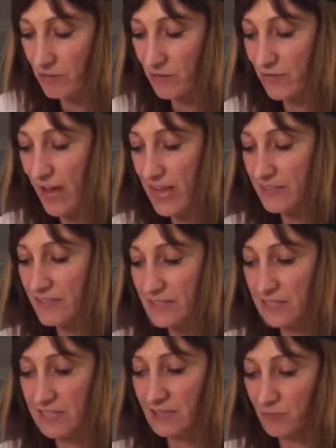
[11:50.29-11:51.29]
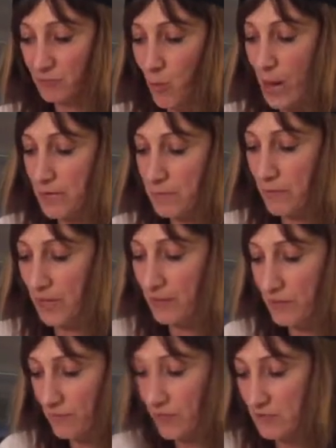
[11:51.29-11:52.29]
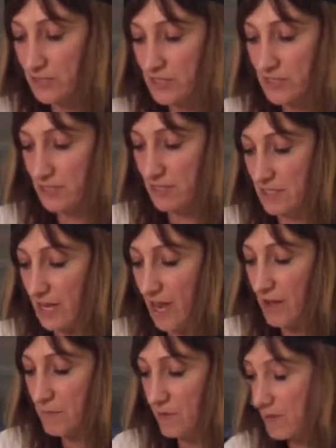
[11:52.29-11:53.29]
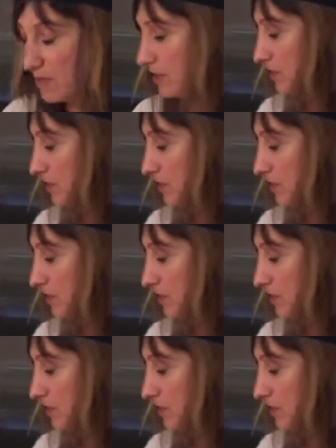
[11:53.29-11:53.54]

you'll find this little white pith floats to the top.